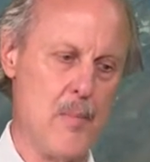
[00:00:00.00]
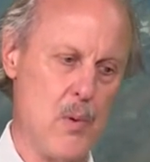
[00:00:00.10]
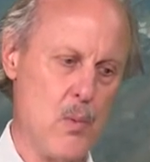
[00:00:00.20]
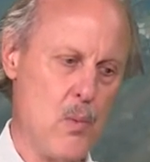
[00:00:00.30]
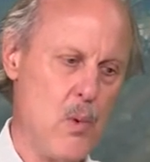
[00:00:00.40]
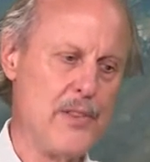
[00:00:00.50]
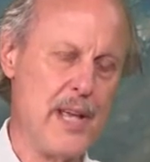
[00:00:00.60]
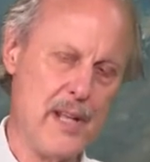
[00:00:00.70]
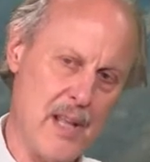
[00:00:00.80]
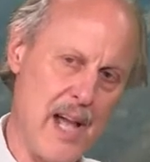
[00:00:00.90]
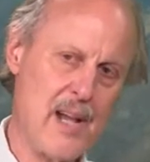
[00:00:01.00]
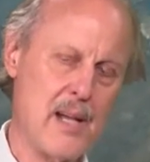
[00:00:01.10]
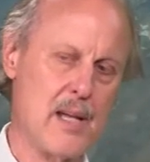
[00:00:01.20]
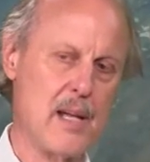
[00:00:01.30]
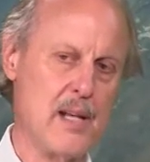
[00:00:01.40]
what they'd
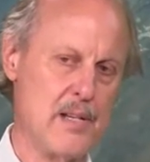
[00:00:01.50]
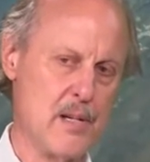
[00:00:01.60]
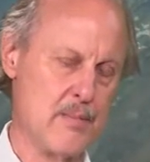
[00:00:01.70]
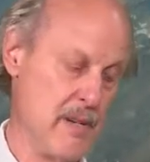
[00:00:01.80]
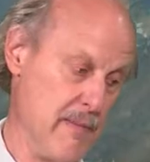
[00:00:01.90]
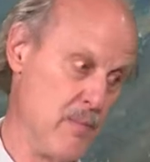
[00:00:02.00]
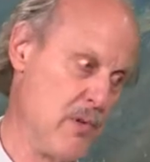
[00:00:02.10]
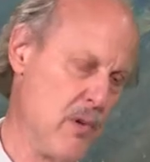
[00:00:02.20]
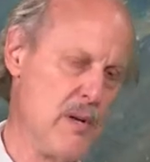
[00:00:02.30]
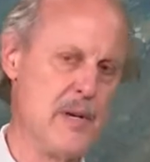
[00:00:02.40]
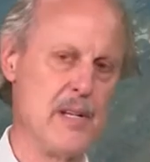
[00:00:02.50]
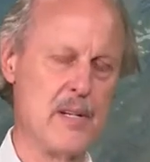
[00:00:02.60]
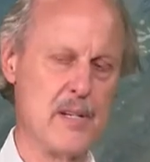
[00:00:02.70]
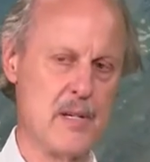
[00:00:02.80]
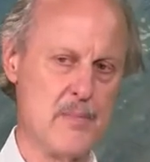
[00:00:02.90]
like in terms of employment,
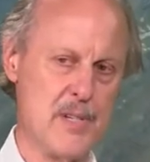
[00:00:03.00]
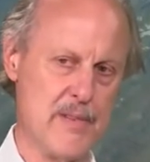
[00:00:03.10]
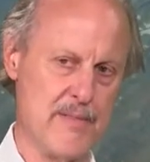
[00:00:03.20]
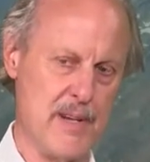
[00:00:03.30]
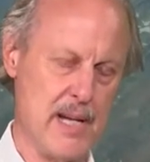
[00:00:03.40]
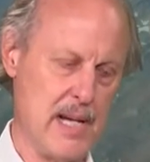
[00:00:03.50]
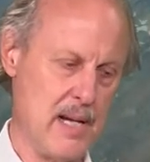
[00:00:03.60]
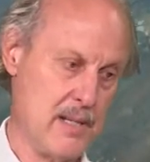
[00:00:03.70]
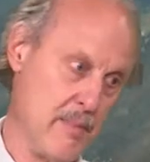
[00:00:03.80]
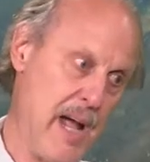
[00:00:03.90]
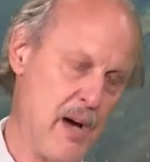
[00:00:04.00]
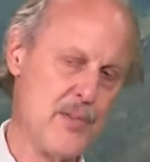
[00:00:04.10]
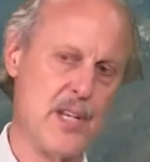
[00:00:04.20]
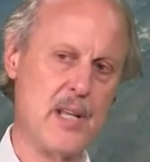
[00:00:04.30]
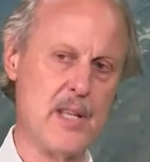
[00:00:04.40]
in terms of some
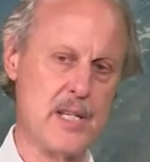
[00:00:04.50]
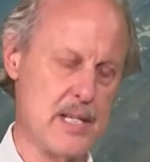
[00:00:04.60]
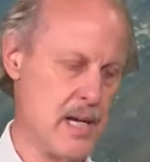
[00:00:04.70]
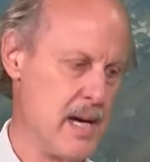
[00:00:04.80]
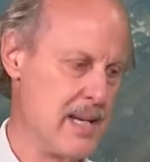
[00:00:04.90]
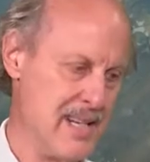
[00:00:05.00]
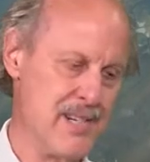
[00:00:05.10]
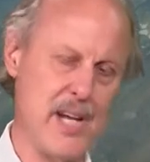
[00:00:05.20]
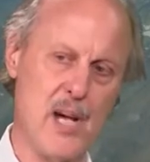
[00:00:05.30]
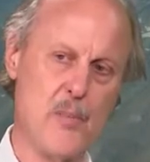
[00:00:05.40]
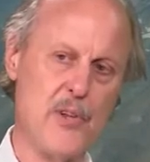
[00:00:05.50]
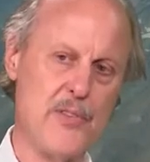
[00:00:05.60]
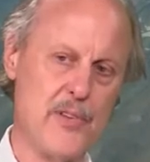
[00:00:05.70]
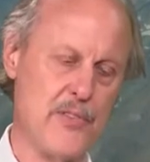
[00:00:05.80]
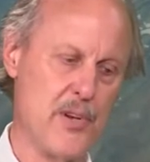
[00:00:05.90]
housing that's not in
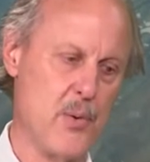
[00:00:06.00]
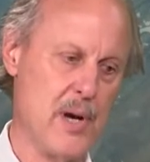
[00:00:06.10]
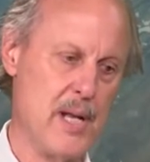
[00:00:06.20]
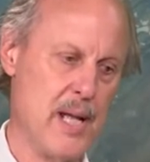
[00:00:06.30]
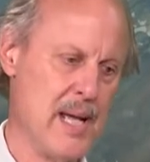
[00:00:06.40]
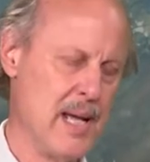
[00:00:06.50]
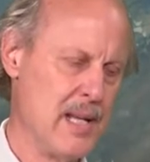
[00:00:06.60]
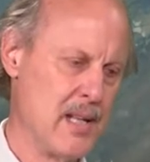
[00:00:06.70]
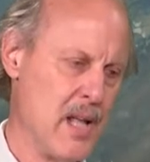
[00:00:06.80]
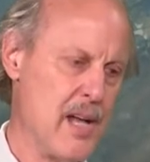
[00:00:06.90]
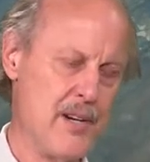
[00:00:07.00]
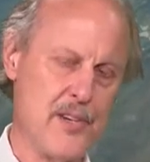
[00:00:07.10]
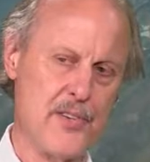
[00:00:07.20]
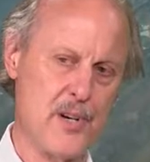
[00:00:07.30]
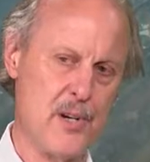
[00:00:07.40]
shambles and so on. A lot of
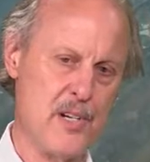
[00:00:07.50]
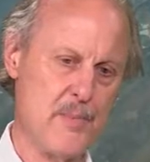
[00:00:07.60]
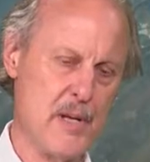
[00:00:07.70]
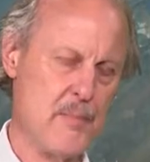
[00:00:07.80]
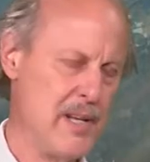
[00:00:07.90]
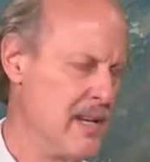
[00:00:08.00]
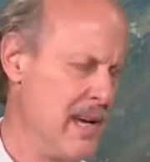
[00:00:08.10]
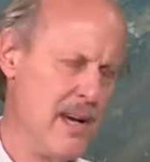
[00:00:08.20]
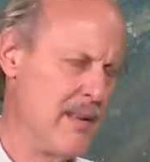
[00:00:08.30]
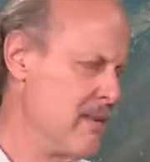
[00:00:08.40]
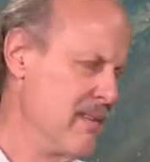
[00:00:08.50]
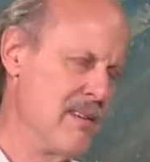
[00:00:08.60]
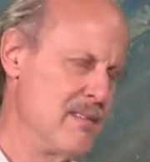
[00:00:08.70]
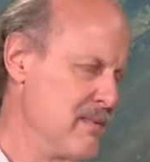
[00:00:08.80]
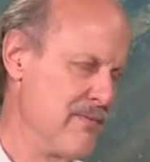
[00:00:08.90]
discouragement, but yeah,
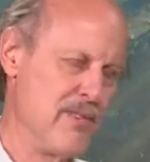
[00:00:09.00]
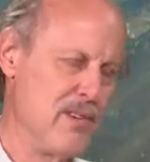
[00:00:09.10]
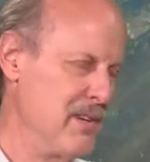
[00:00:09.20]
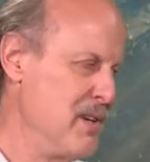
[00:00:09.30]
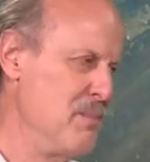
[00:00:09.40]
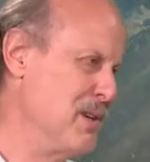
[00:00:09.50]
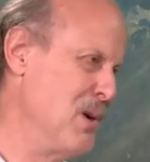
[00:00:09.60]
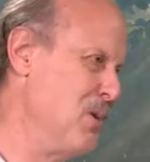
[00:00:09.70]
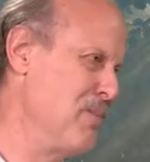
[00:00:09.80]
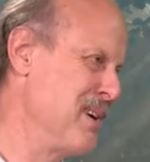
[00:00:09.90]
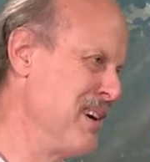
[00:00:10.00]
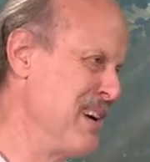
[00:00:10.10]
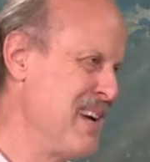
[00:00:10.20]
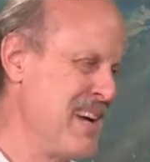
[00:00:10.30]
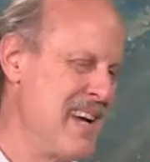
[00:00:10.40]
there's full human hope.
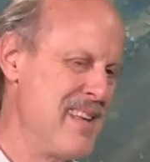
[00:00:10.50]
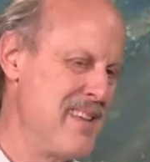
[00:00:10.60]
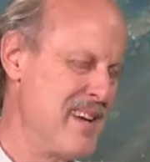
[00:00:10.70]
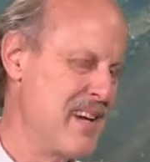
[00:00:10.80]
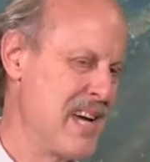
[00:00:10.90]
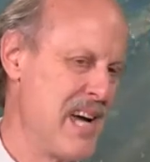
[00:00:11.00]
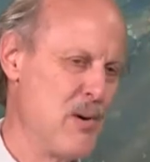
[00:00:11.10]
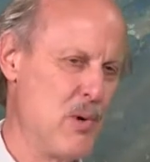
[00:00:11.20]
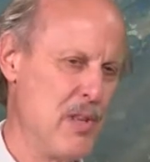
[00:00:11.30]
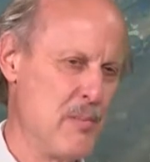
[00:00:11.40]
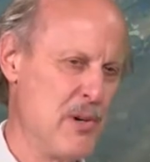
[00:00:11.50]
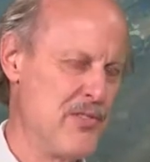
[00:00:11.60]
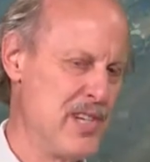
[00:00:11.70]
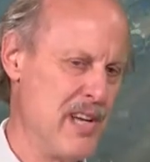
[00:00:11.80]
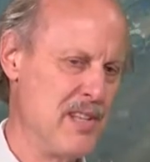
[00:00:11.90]
And I think one of the
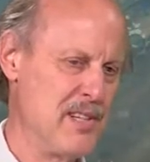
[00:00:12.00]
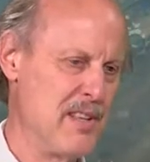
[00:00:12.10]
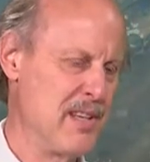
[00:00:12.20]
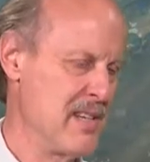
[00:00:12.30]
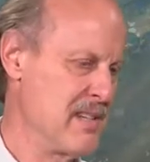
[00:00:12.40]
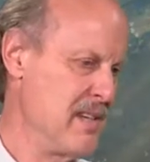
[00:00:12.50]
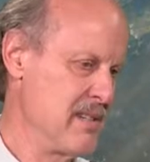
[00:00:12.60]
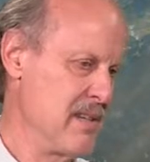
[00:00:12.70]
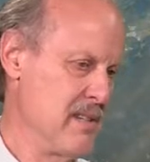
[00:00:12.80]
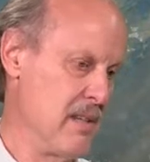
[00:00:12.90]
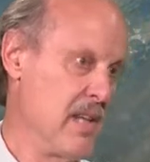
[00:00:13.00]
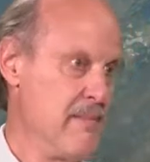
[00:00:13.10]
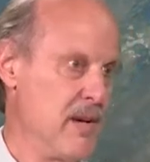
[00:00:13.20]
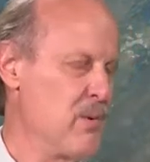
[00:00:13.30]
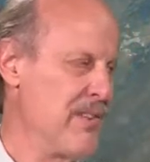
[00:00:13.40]
most challenging things is
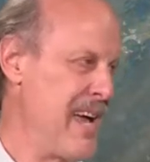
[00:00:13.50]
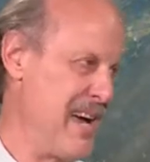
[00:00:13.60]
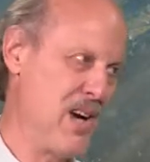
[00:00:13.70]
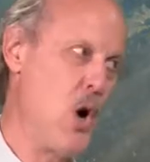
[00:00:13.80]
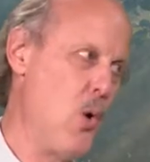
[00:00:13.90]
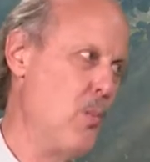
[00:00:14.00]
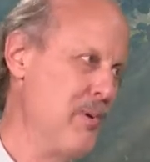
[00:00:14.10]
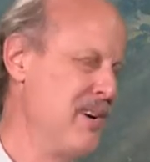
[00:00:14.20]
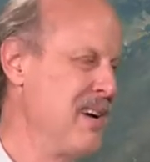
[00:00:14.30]
living with that hope